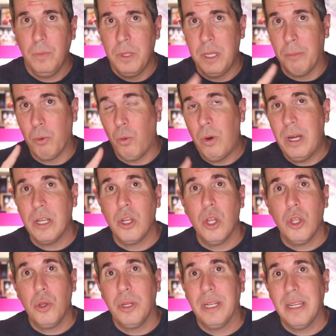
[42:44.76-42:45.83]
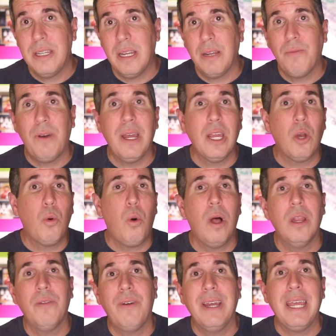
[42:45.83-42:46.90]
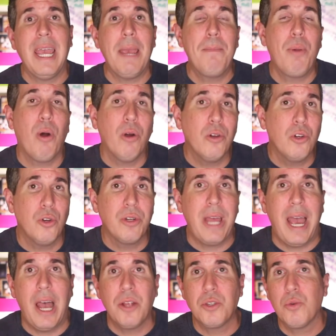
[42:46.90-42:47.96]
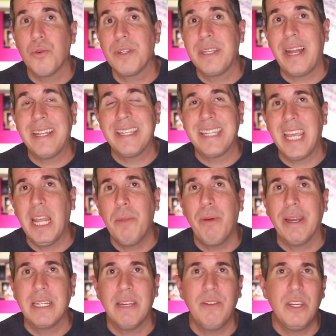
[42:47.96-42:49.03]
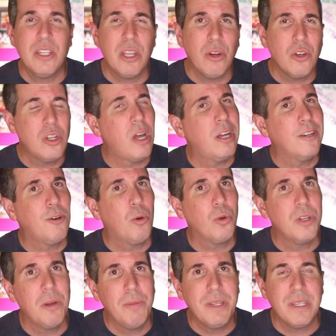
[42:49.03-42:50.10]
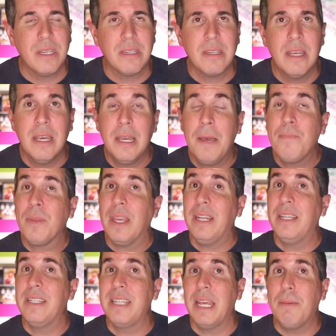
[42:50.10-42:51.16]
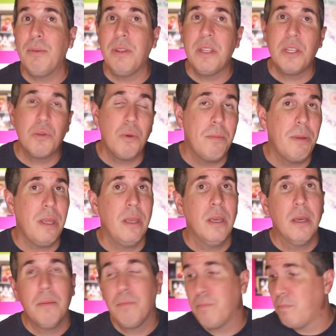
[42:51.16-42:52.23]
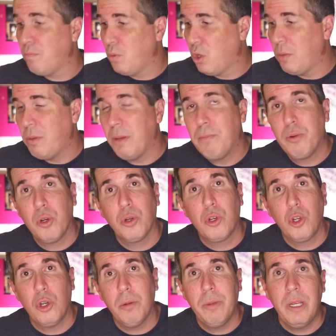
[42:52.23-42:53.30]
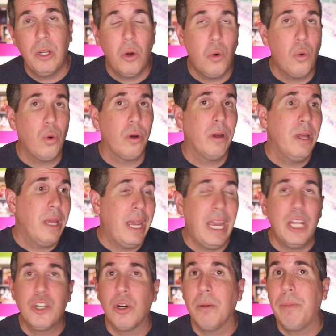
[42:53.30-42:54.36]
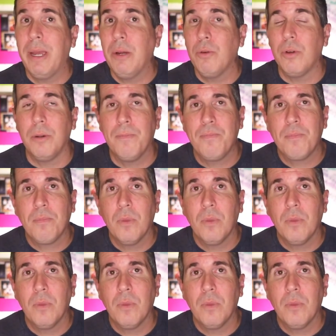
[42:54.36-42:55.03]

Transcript: number 1, you can identify and qualify a partner to outsource non-scalable activities that are non-core to your business. An example of this could be procurement or HR and payroll.